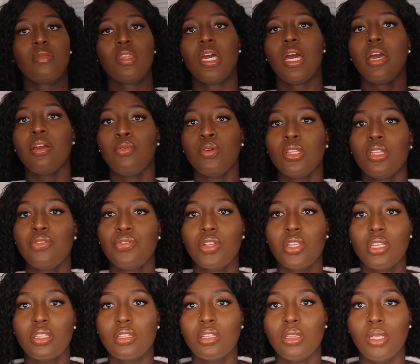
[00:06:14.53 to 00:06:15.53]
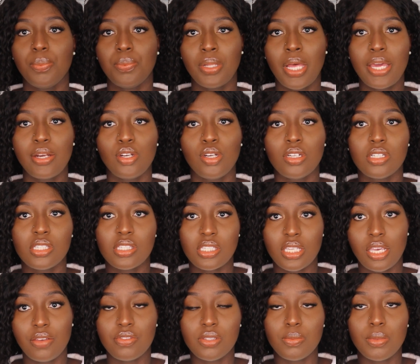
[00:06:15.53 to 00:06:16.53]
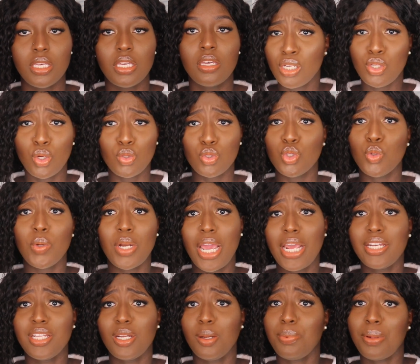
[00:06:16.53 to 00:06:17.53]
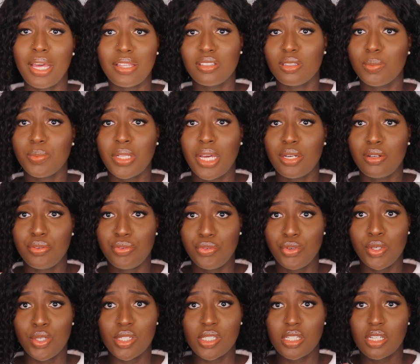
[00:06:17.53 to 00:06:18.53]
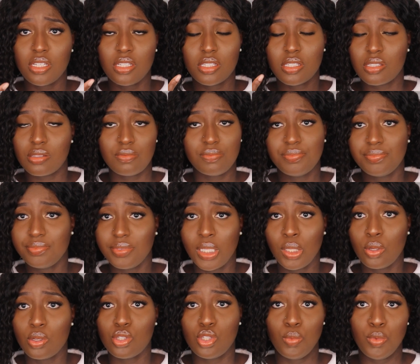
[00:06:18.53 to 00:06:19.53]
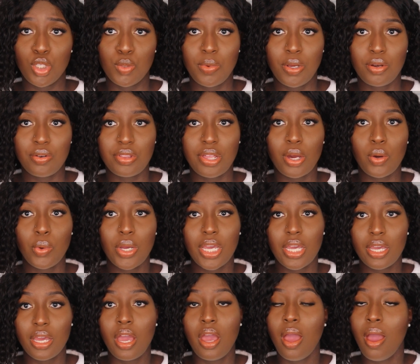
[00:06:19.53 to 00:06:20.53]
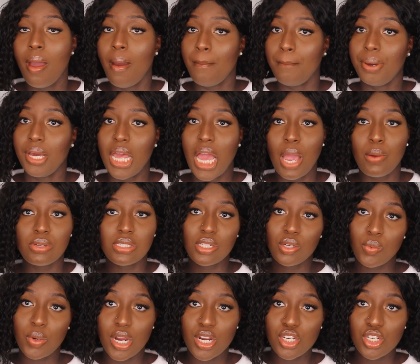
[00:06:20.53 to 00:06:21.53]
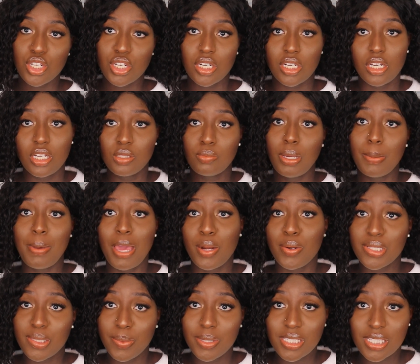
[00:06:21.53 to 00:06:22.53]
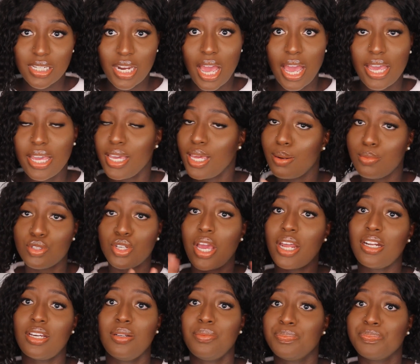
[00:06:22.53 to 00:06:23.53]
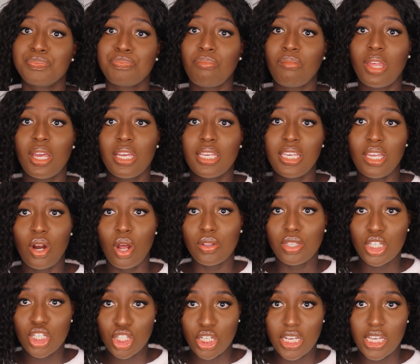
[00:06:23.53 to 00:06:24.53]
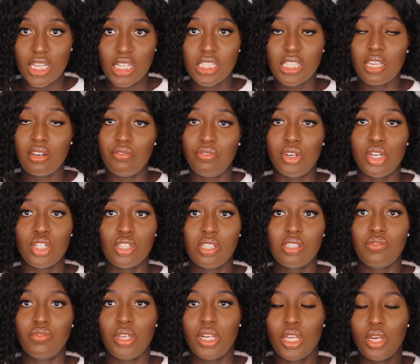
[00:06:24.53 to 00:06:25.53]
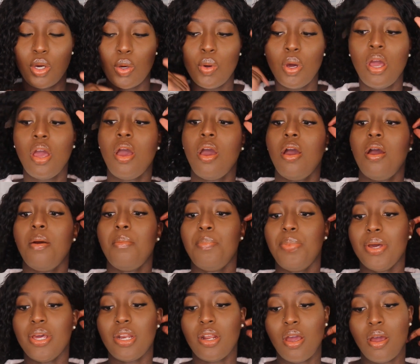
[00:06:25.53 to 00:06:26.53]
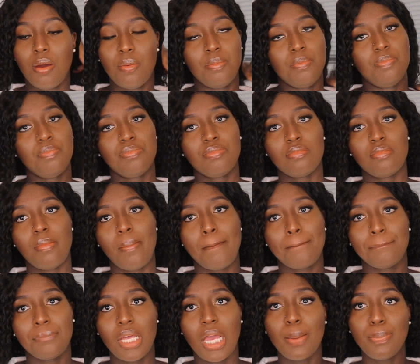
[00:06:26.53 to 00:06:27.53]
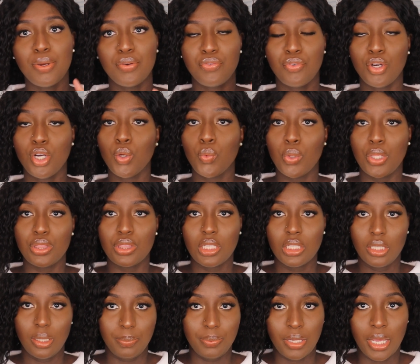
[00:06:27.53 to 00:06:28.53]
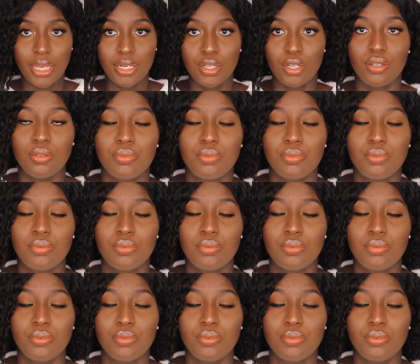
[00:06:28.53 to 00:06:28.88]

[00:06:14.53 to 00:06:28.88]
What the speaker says: I really feel like the lip liner saves me. Don't do what I did, apply the lip liner first because it looks so much better that way. But I was in a rush because my battery's about to die and I'm trying to get all these shades and finish this video. But I prefer it with the lip liner.